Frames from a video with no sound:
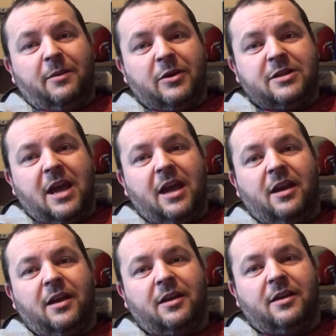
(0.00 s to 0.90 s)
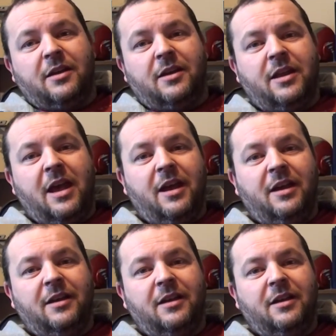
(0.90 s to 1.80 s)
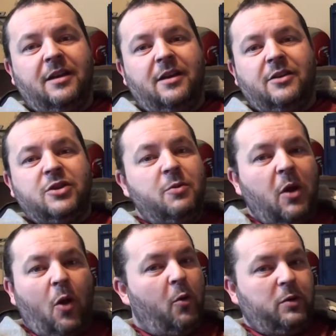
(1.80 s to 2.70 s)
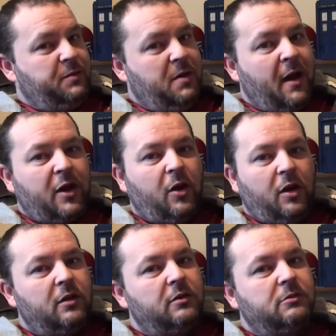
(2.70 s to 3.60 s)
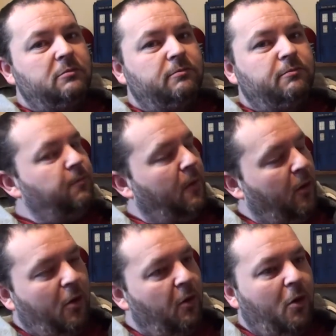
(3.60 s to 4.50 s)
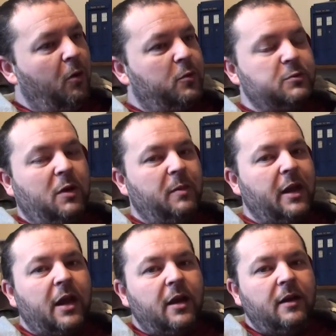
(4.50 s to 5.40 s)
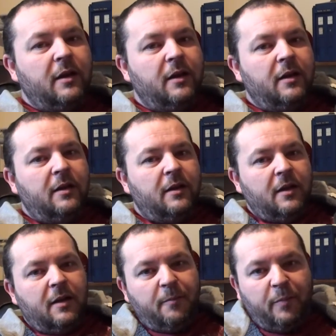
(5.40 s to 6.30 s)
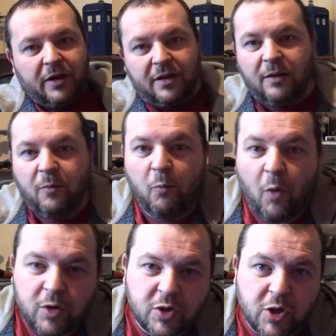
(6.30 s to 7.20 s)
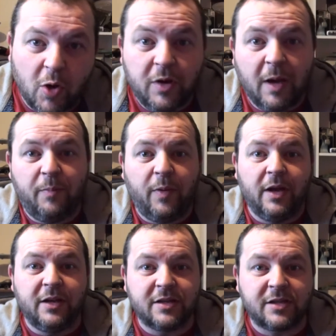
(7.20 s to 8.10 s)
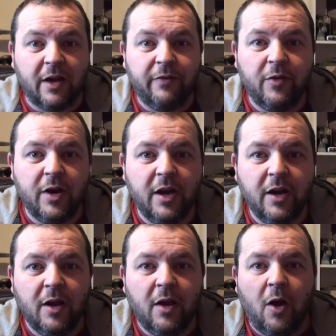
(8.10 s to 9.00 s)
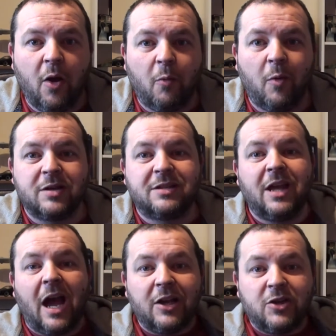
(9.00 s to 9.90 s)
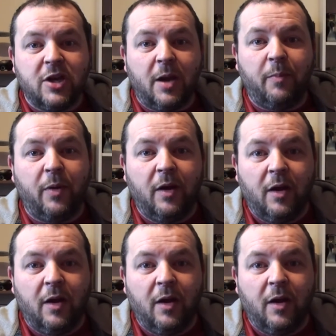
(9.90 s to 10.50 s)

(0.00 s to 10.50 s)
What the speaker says: Enterprise there? She will always be my girl. Always will be. But what showed up in Discovery was that ship